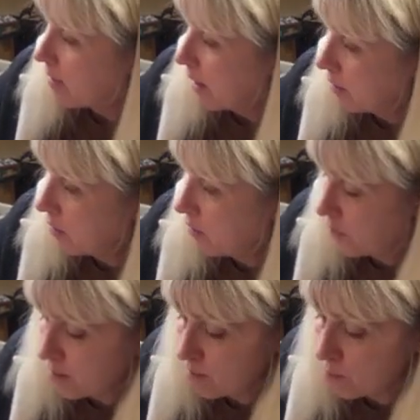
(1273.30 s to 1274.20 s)
I don't know
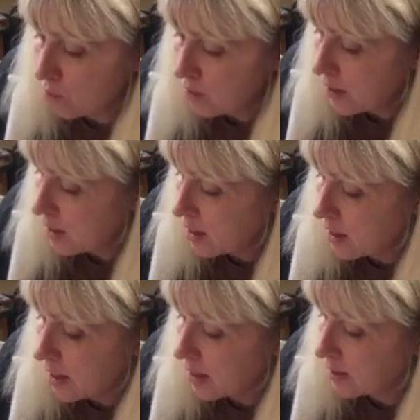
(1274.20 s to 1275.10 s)
if I'm
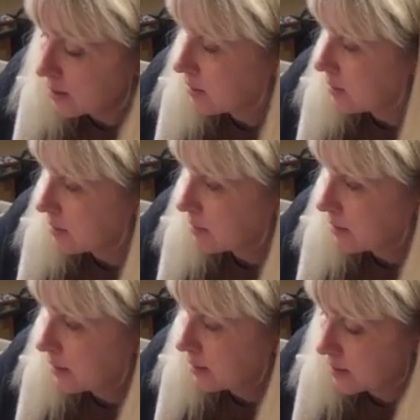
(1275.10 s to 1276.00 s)
moving and it's
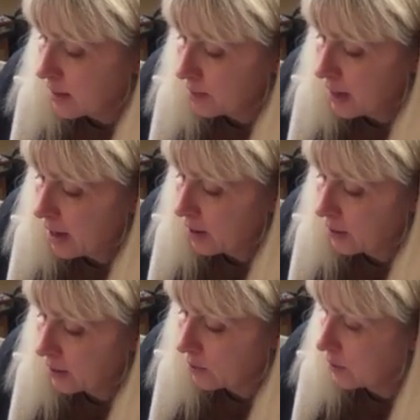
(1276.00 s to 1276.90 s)
coming out
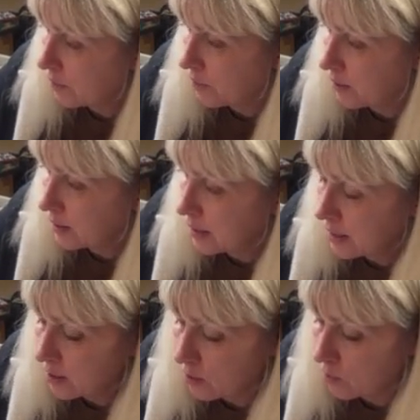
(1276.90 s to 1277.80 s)
a little
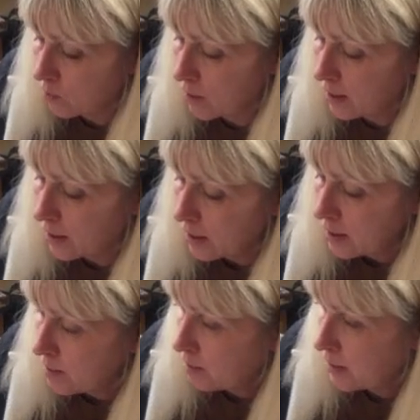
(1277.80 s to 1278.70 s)
differently or what,
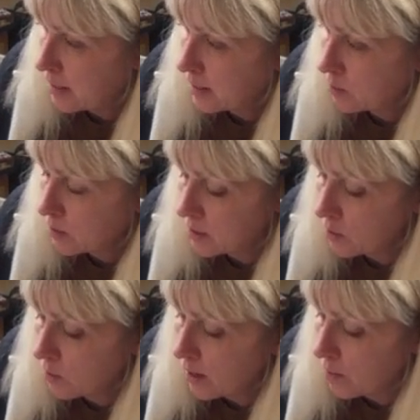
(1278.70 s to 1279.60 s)
but this
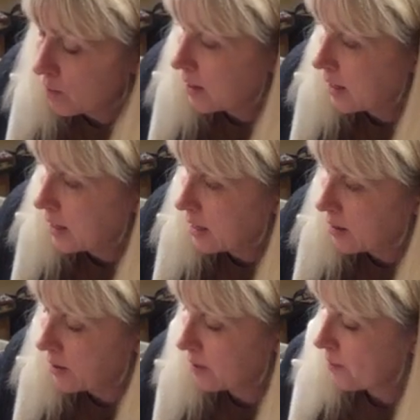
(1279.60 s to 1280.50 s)
wasn't quite right
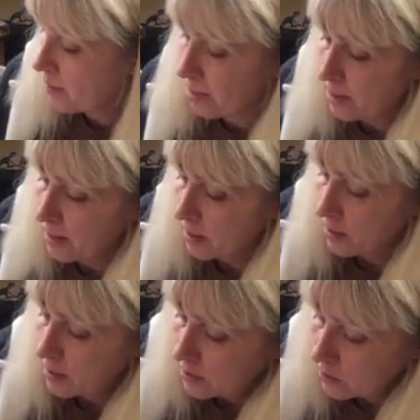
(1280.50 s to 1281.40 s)
here.
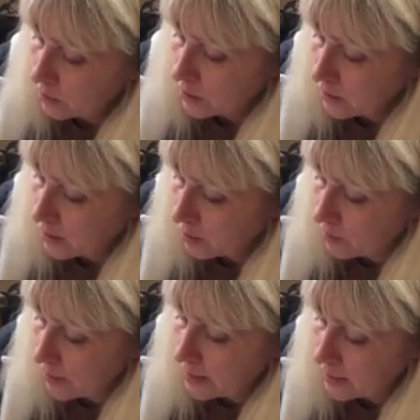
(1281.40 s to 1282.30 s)
So we're just going to
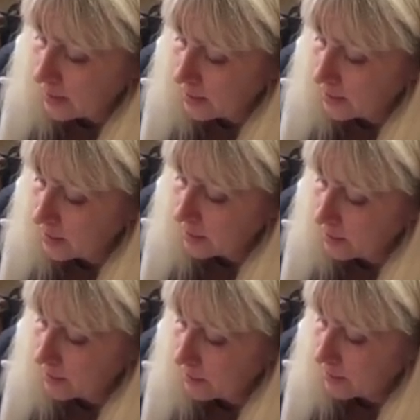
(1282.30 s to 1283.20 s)
erase this.
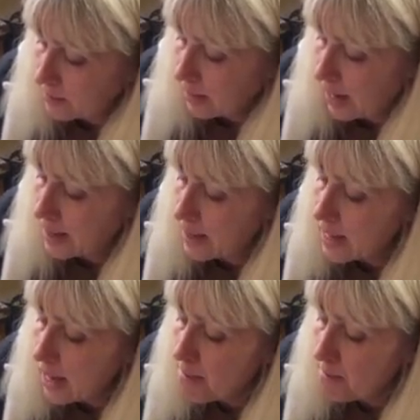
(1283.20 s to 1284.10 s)
I
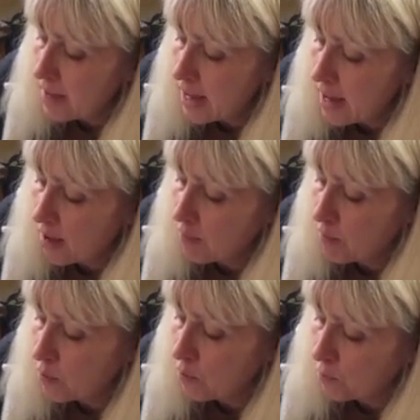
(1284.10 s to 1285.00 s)
think I may have
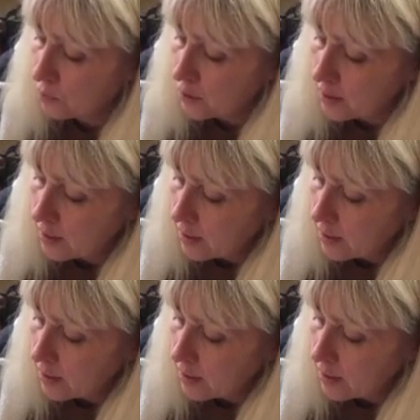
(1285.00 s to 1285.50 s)
moved.